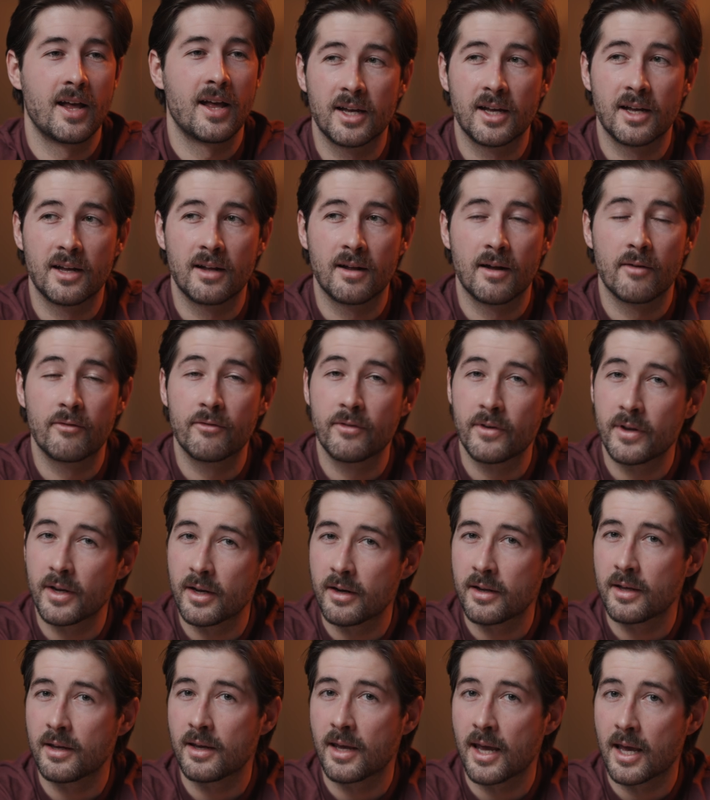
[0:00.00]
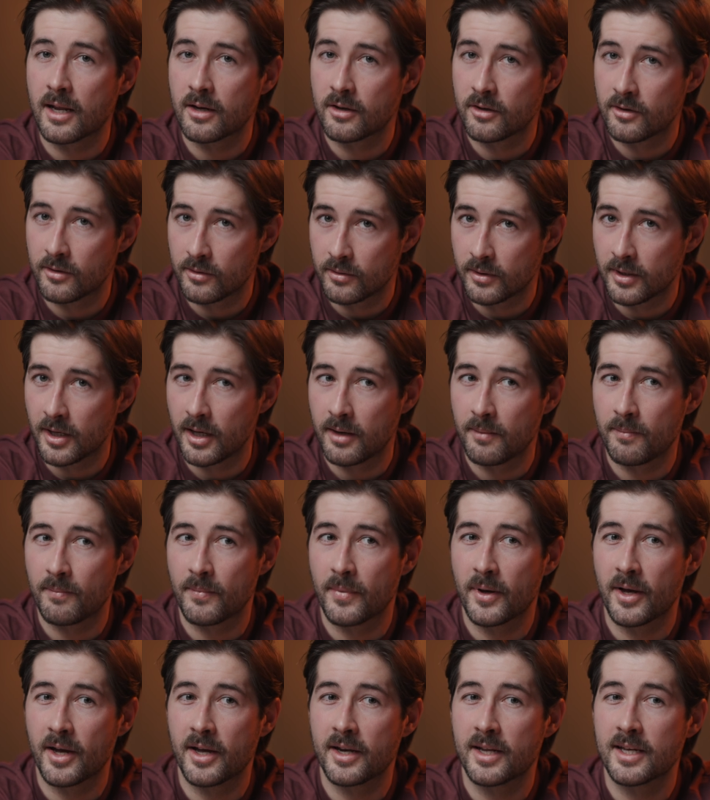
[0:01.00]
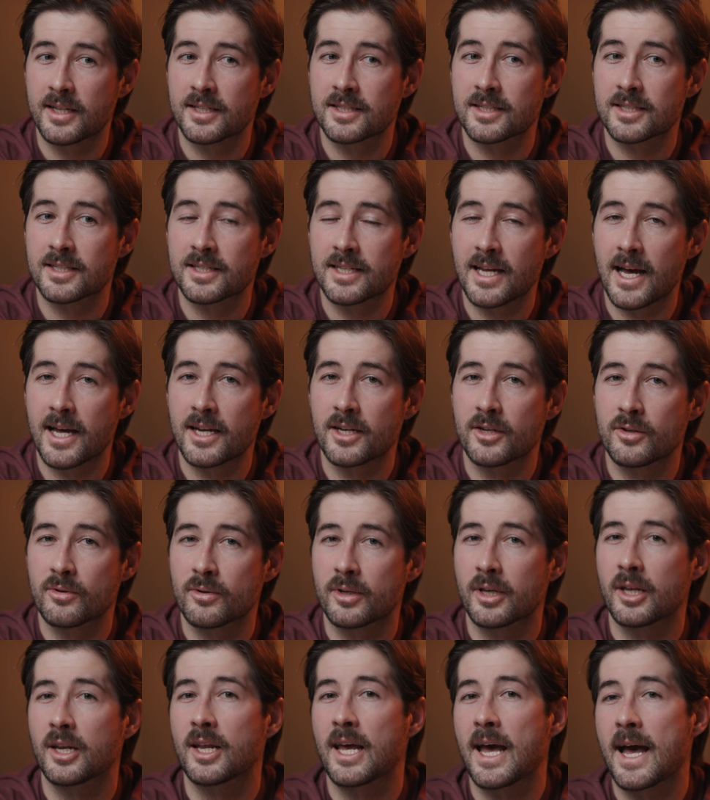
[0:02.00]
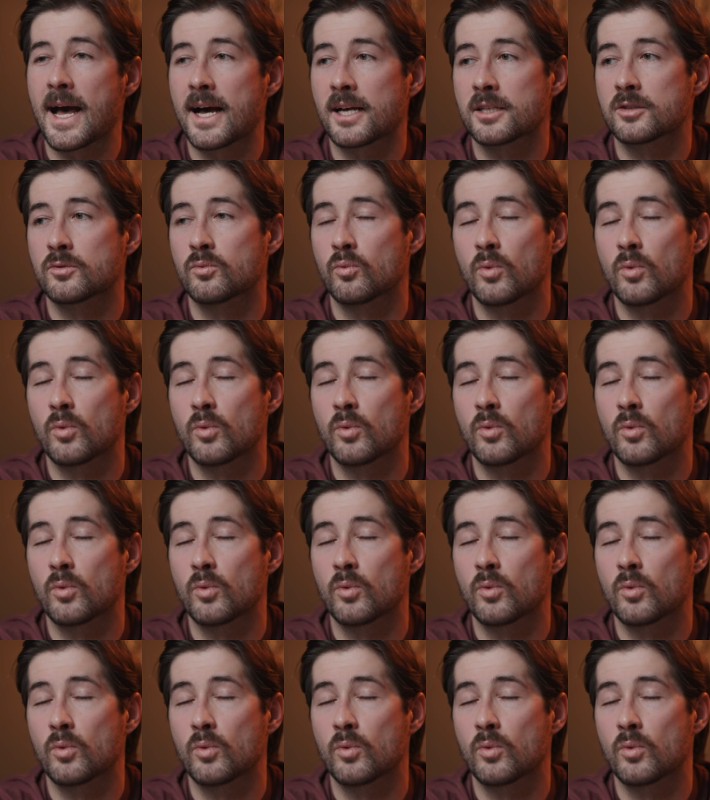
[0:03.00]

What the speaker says: Affinity can do it, but it's not doing it as